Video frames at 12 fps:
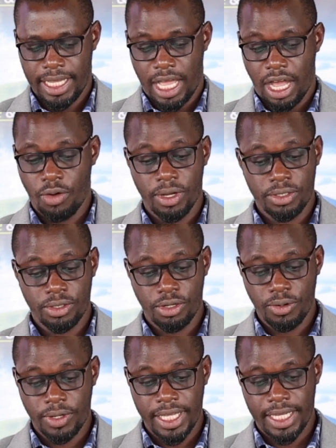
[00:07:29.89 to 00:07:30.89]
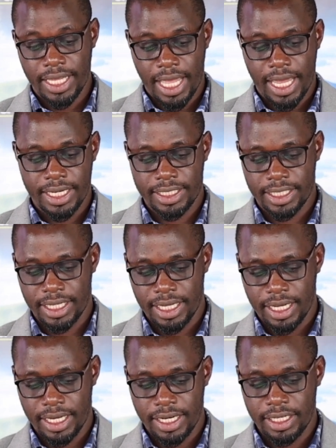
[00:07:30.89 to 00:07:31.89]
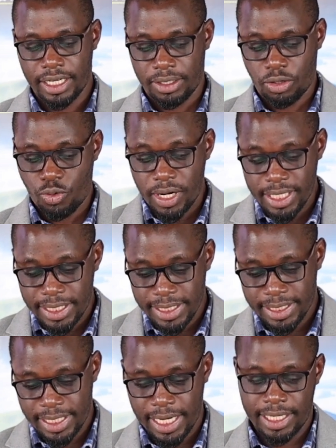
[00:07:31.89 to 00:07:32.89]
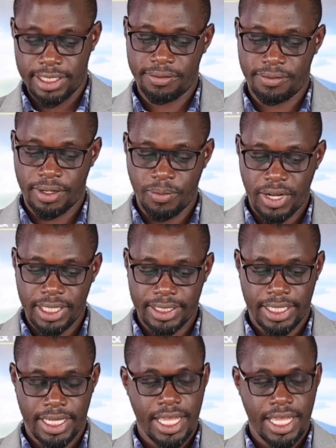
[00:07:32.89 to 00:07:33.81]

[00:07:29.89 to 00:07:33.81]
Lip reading: We're also looking at data quality standards framework,